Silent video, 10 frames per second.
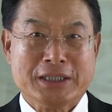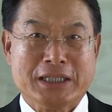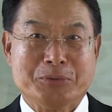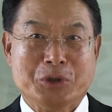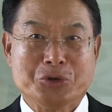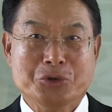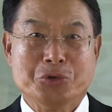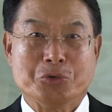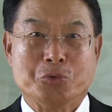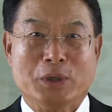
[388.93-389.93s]
they will
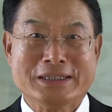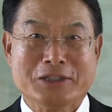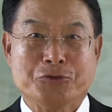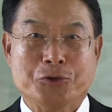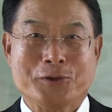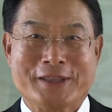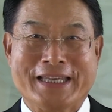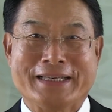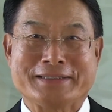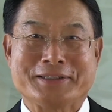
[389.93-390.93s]
do wonderful
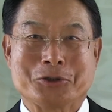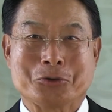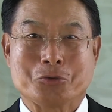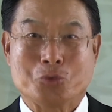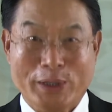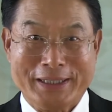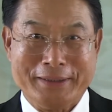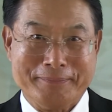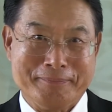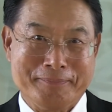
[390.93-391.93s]
things with
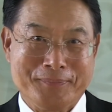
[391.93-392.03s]
them."